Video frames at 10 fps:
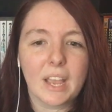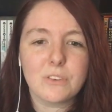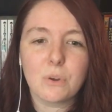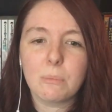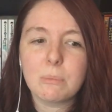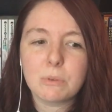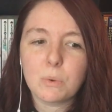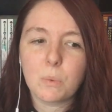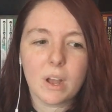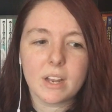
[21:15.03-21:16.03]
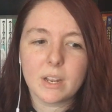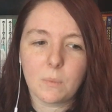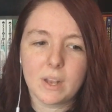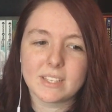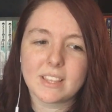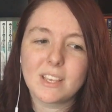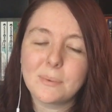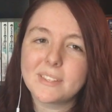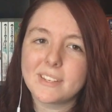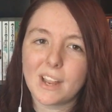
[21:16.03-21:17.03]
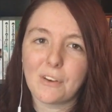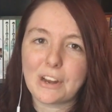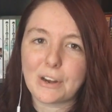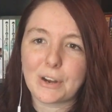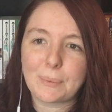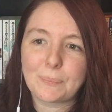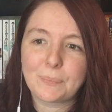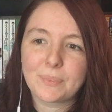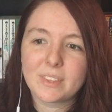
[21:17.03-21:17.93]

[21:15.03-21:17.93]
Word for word: I don't remember what it was. I think it was the narrator.